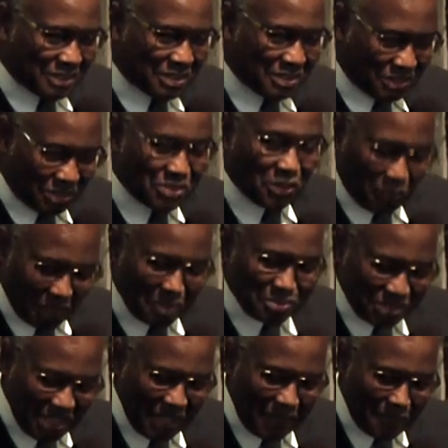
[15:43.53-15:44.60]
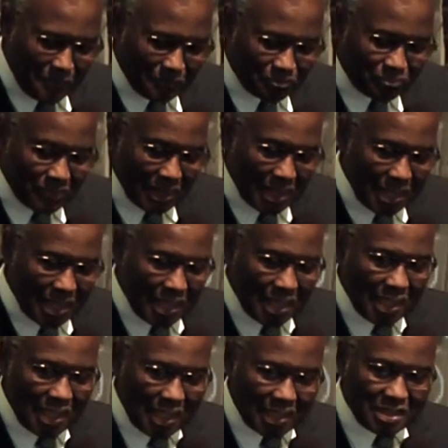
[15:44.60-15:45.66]
You, you know what I'm saying?
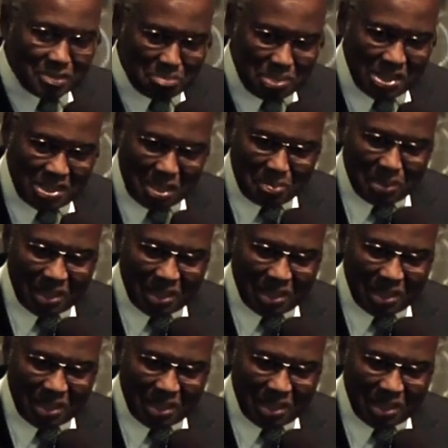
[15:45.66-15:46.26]
It can be there,